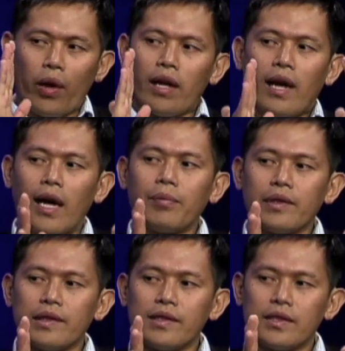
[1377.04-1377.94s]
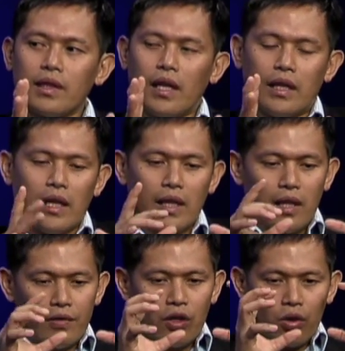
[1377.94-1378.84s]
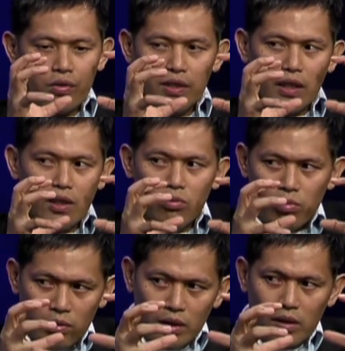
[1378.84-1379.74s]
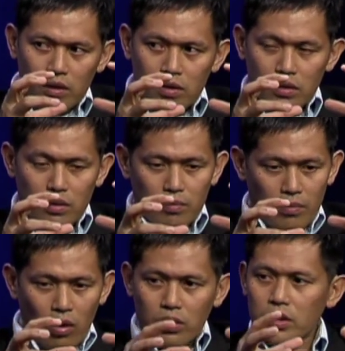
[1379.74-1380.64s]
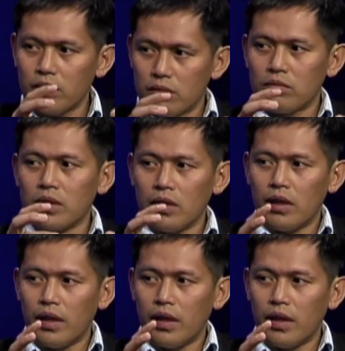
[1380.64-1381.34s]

when that happens, and then now it goes in real motion, real